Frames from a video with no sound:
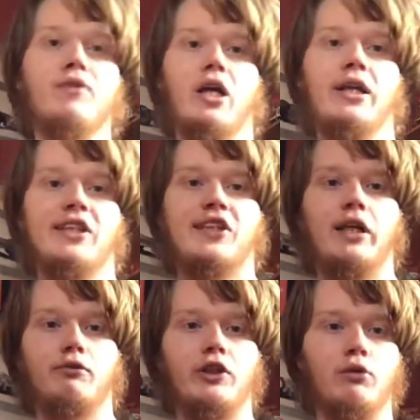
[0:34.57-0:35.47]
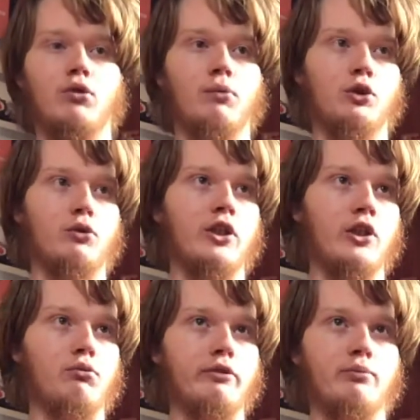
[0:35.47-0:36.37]
That's kind of really what I'm doing
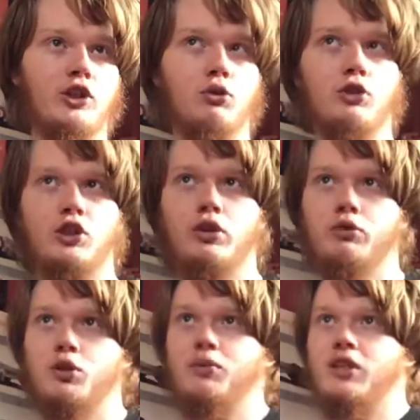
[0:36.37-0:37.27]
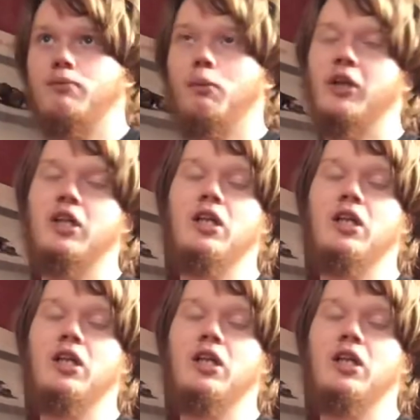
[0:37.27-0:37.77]
with my Twitch live streams at the moment.